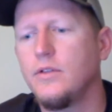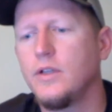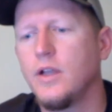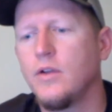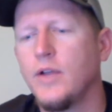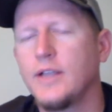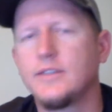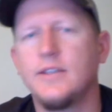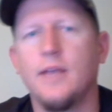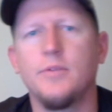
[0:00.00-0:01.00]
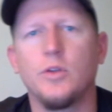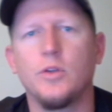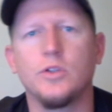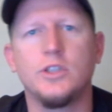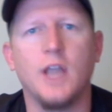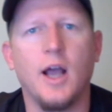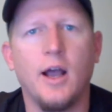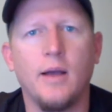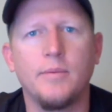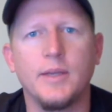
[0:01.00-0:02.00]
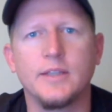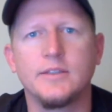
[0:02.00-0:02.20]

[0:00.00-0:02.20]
you know, accept your job,